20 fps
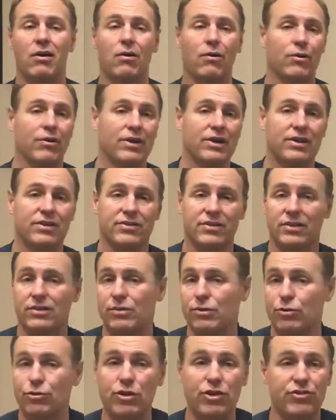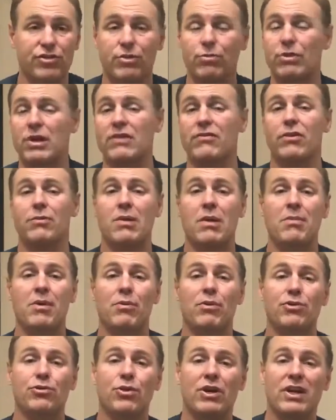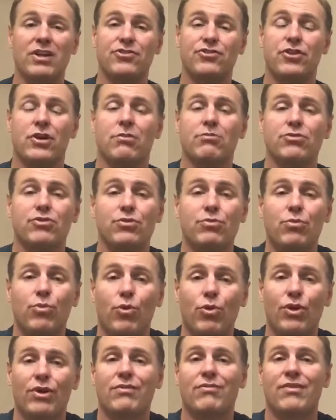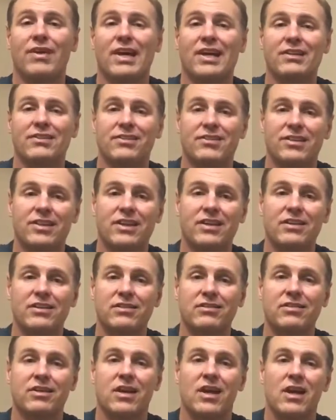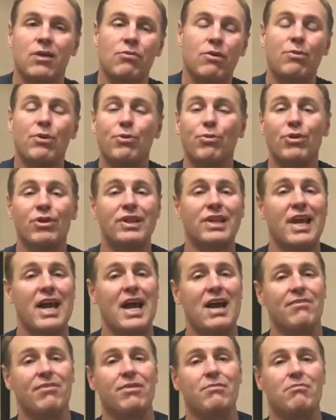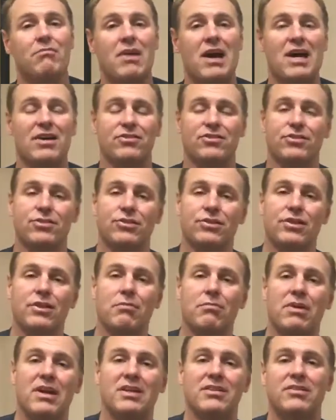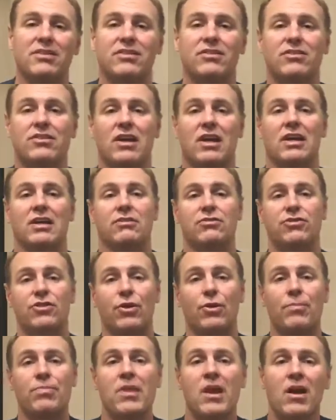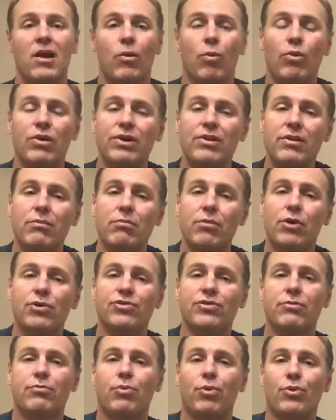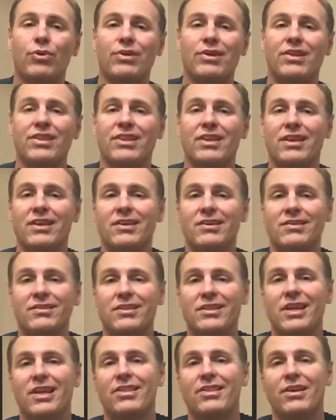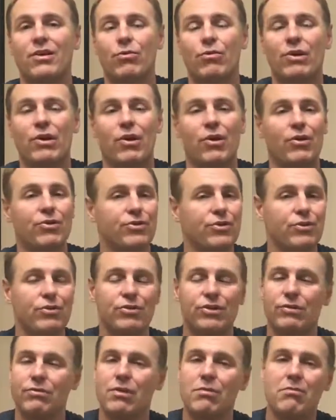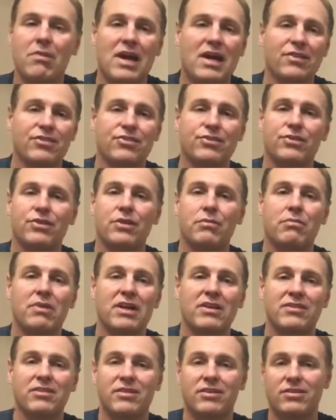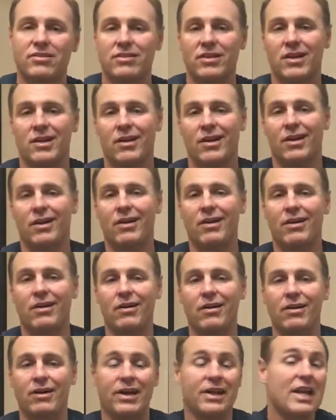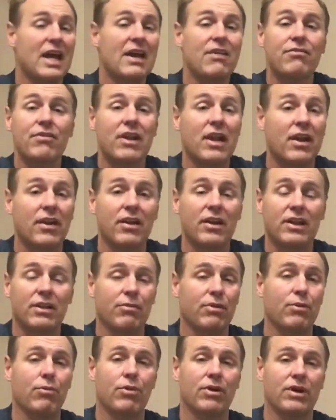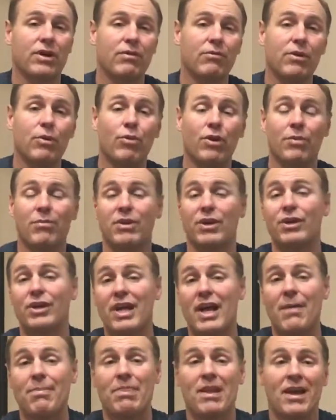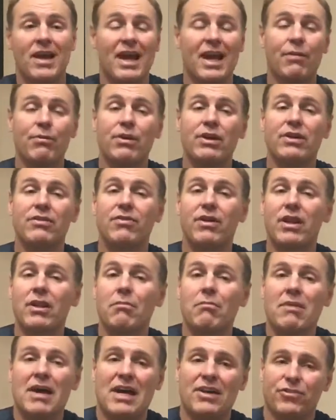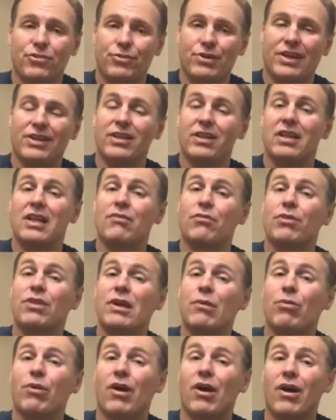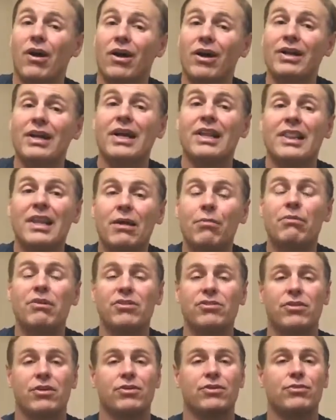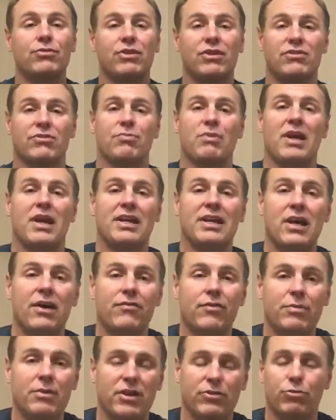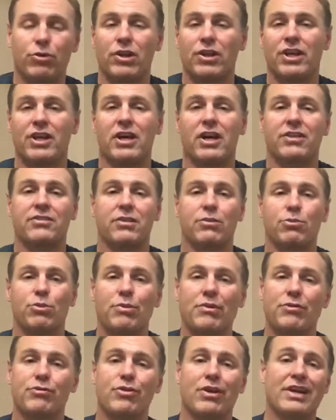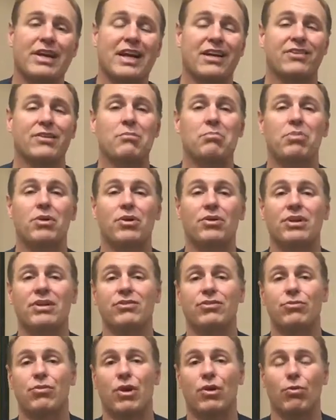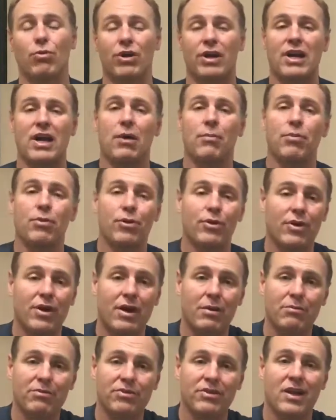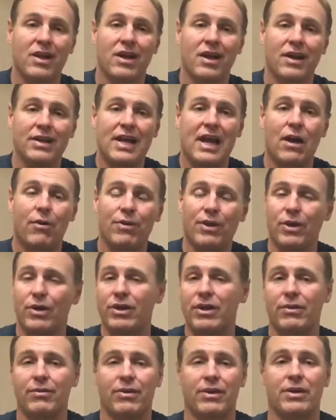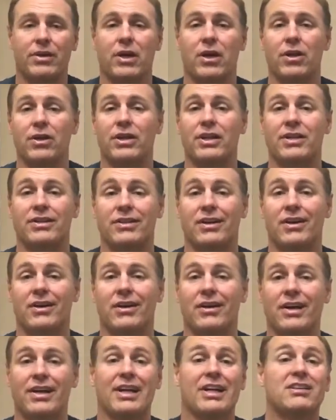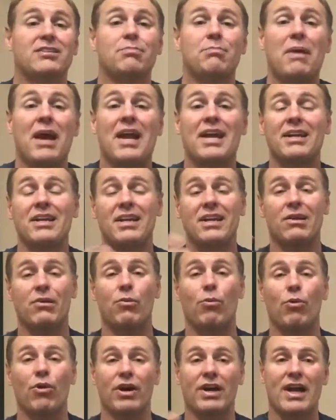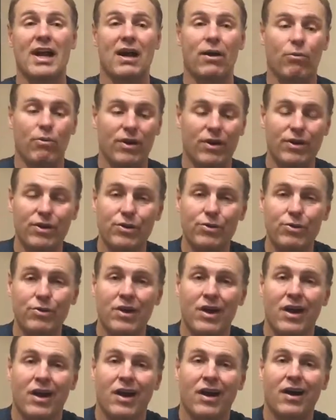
or it's in nutrition, whatever it may be. We try to jump to more advanced things when we really haven't mastered the basics yet. And so one of the most important things that I think we all do is that we master the basics in every area that we want to be good at, and we develop mastery at the level that we're on, and then we start to expand out from that. It's one of the concepts we've been trying to actually build into our workout programs. Now we're calling it an expanding workout, where you